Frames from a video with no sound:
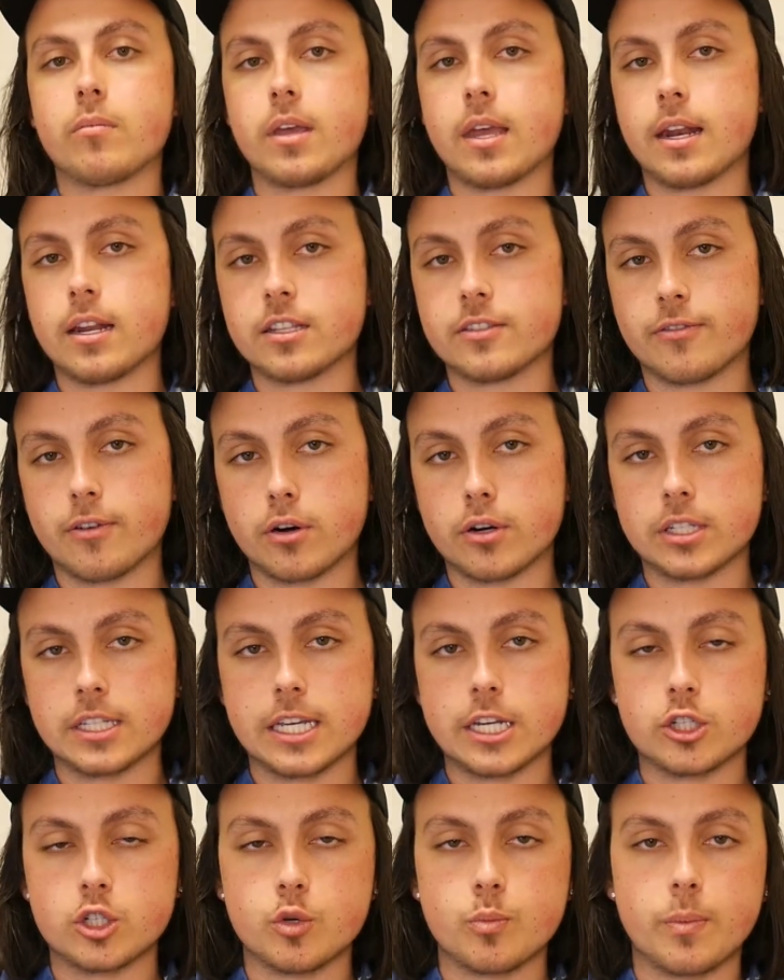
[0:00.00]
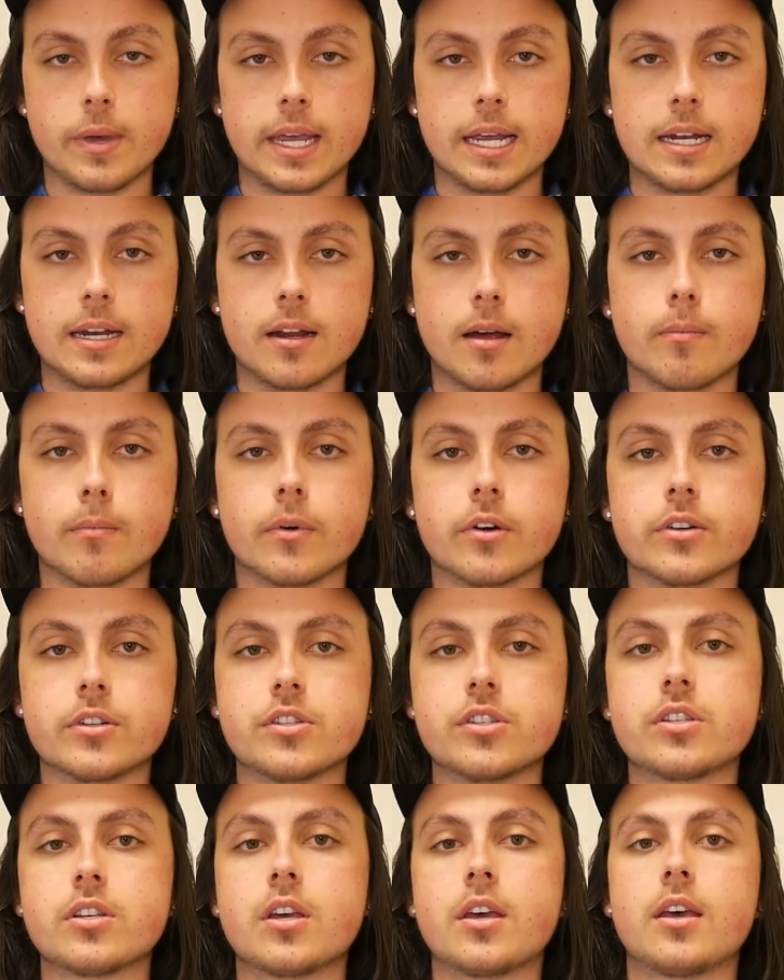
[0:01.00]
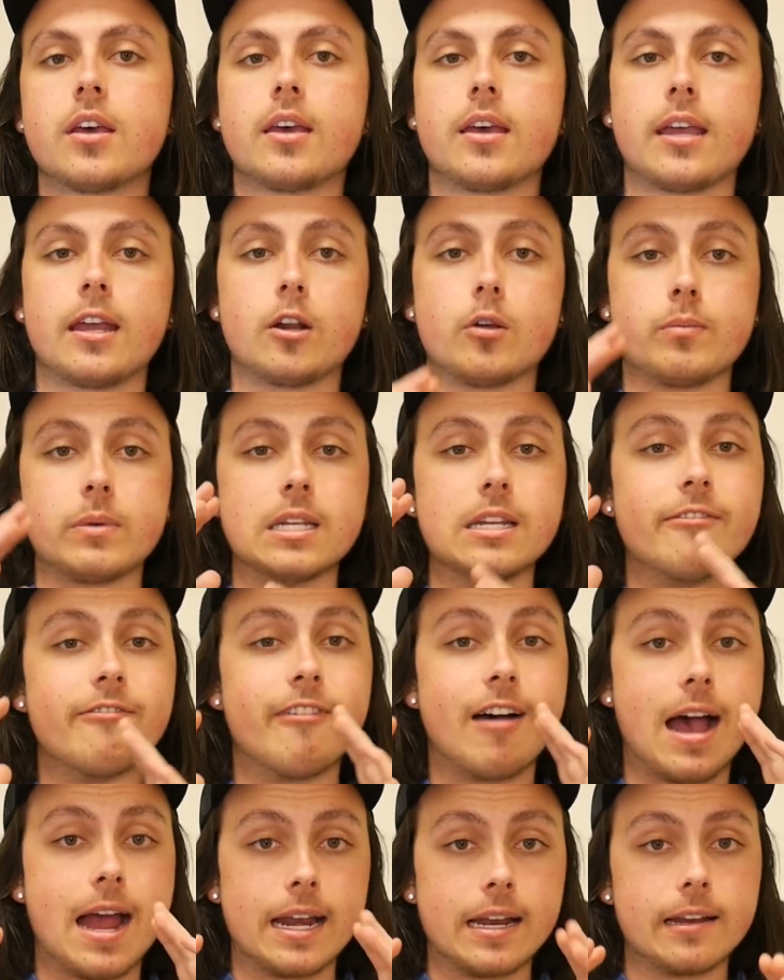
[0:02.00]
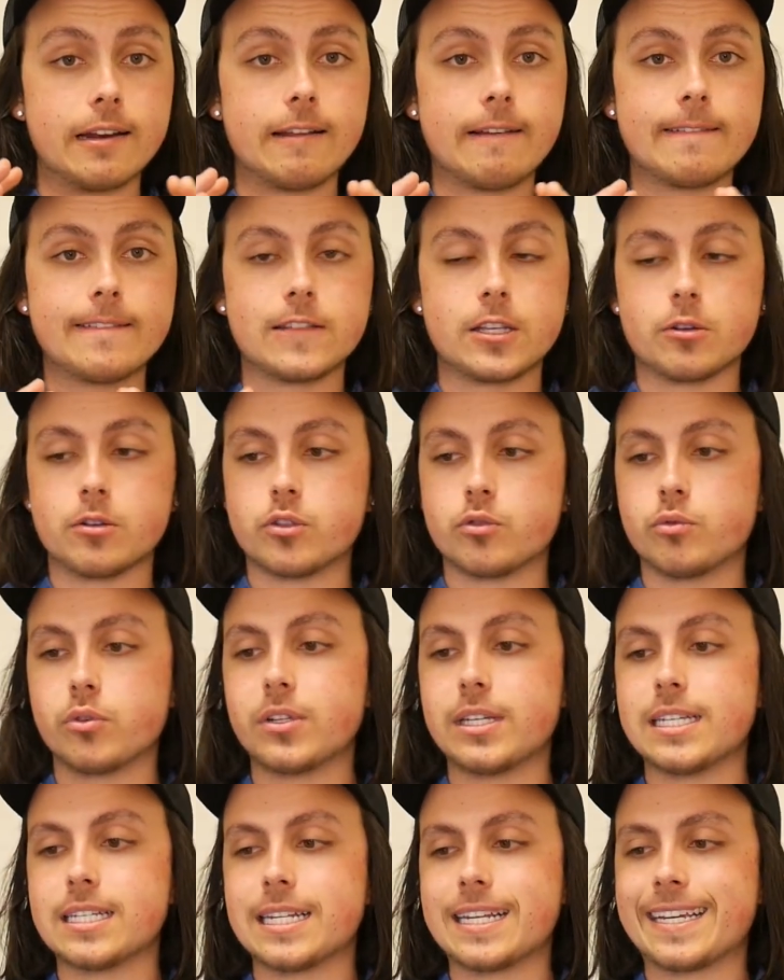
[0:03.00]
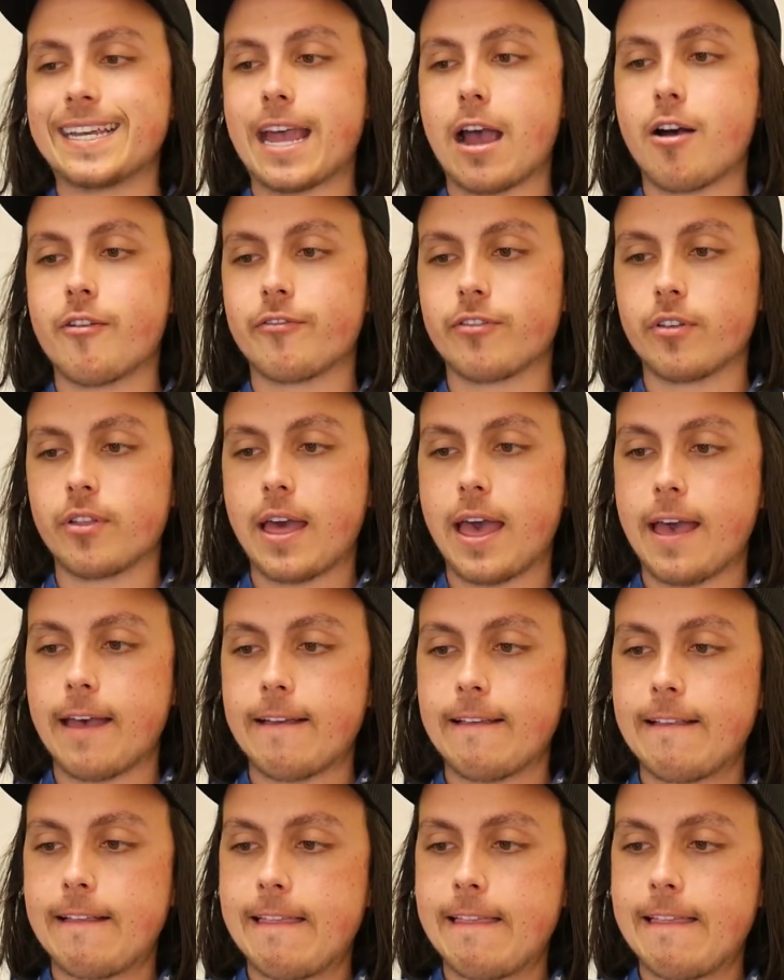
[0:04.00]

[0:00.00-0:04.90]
And as far as issue paid numbers, it'll be divided. So it's really easy to count for that.